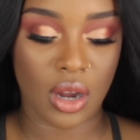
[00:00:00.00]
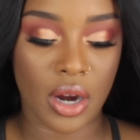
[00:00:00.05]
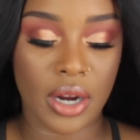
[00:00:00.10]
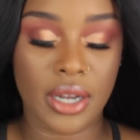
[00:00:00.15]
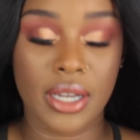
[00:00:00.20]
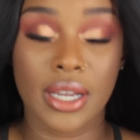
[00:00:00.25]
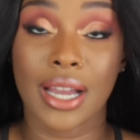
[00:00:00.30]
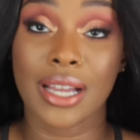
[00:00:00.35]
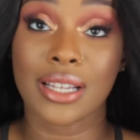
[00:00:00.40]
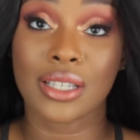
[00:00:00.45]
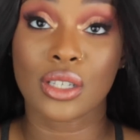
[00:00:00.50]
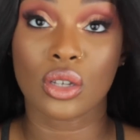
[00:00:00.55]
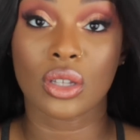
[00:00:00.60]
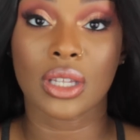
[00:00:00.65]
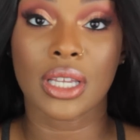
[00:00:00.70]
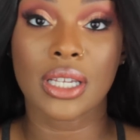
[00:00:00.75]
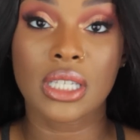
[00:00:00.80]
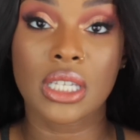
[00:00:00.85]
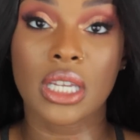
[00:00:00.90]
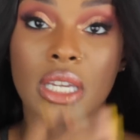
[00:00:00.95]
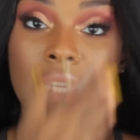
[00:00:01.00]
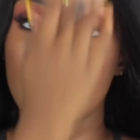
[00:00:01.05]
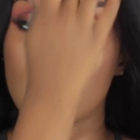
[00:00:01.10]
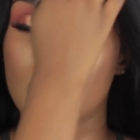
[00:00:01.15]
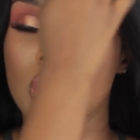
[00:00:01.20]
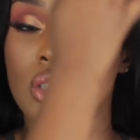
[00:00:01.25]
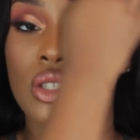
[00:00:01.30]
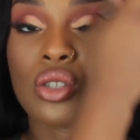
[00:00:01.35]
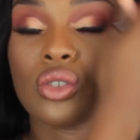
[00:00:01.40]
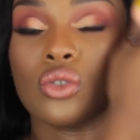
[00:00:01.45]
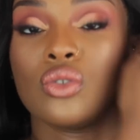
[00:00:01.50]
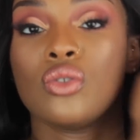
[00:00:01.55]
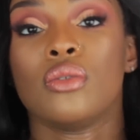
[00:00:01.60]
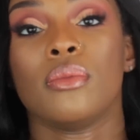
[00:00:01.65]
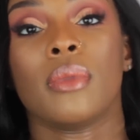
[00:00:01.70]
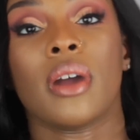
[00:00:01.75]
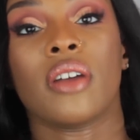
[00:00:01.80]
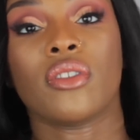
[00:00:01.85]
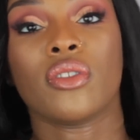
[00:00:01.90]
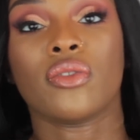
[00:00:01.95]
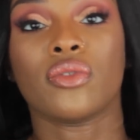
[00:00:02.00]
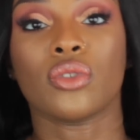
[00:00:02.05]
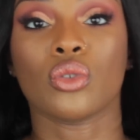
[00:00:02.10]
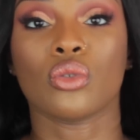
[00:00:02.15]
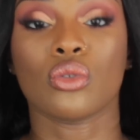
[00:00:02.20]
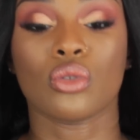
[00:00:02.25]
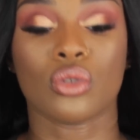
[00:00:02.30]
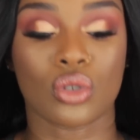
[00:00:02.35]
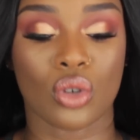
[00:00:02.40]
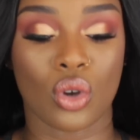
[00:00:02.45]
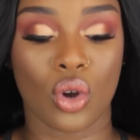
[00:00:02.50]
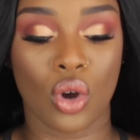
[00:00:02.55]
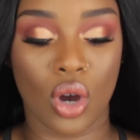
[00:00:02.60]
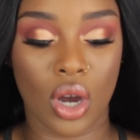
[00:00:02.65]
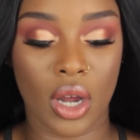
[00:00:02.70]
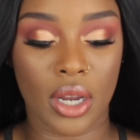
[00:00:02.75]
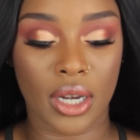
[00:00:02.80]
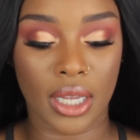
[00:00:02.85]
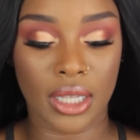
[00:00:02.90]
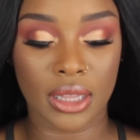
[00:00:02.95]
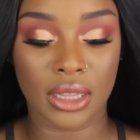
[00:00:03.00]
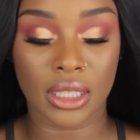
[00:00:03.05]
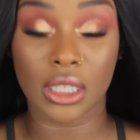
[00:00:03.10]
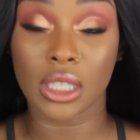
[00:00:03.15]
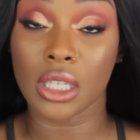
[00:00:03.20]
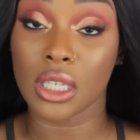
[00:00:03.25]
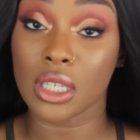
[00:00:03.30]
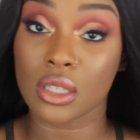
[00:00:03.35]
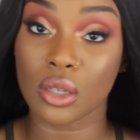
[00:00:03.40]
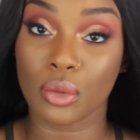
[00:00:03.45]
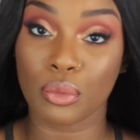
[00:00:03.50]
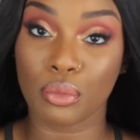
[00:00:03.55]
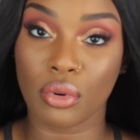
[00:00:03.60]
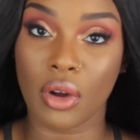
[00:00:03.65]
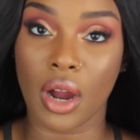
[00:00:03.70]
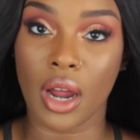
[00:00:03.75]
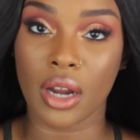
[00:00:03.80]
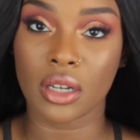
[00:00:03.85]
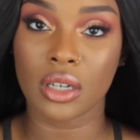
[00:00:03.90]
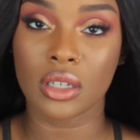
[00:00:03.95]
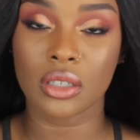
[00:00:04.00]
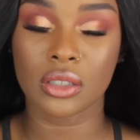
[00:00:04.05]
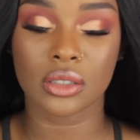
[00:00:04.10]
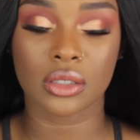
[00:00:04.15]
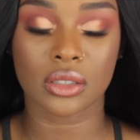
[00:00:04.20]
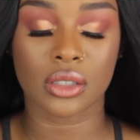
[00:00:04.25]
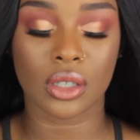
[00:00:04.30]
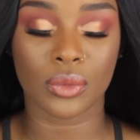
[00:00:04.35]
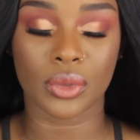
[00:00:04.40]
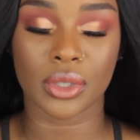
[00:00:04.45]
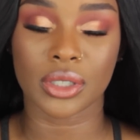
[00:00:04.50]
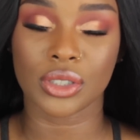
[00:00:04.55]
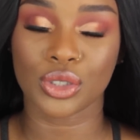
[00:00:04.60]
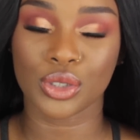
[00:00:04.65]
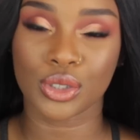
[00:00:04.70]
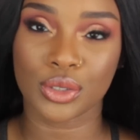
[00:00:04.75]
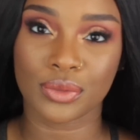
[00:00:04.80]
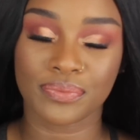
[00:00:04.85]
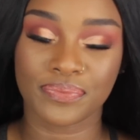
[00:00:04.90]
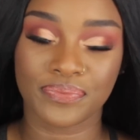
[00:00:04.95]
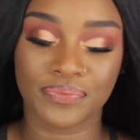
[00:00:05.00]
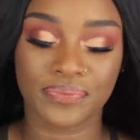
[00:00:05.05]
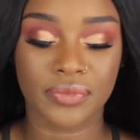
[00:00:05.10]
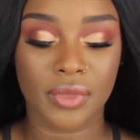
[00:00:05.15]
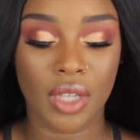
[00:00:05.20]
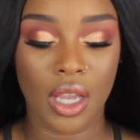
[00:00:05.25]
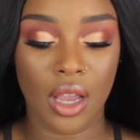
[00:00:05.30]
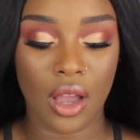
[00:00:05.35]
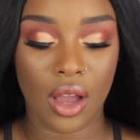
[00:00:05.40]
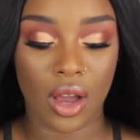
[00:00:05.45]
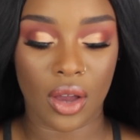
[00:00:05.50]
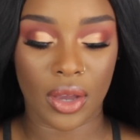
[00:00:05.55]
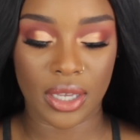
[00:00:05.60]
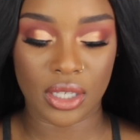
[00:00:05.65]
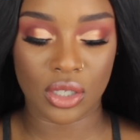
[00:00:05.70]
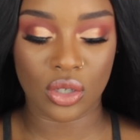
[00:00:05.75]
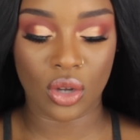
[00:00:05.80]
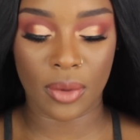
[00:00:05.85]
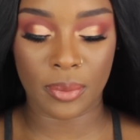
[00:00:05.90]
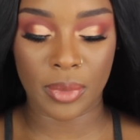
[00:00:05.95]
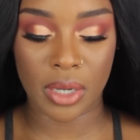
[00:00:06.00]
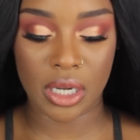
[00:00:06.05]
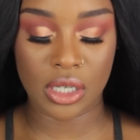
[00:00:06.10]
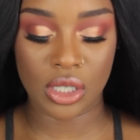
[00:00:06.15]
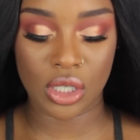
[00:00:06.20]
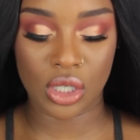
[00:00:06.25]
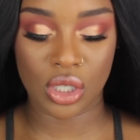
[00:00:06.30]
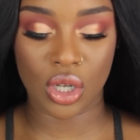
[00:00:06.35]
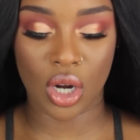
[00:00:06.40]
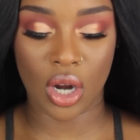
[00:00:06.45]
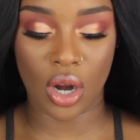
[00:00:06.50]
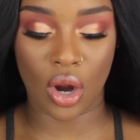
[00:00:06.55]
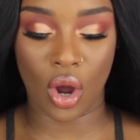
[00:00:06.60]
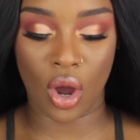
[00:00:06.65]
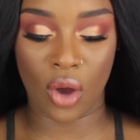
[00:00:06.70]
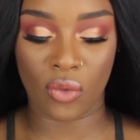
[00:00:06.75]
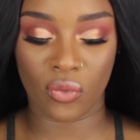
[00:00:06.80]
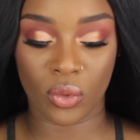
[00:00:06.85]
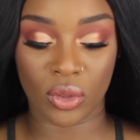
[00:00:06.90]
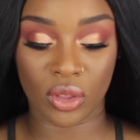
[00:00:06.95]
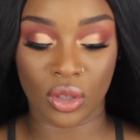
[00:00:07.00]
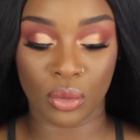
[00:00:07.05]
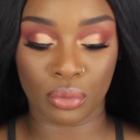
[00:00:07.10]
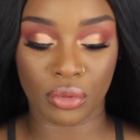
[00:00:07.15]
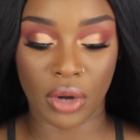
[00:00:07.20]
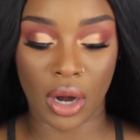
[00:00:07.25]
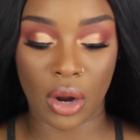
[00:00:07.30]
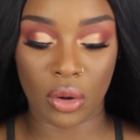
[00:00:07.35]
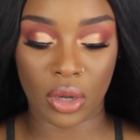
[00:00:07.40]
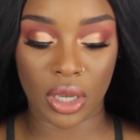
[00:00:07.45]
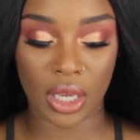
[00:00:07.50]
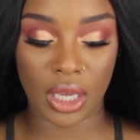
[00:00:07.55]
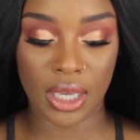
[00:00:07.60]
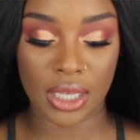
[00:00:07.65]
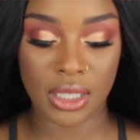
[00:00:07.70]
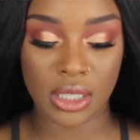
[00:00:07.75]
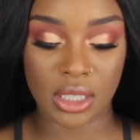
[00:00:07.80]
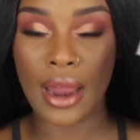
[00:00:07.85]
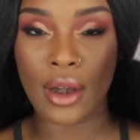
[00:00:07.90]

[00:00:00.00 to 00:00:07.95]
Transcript: Alright guys, so let's get into my reviews on these products, which Okay, so I'm going to start off with the brow kit.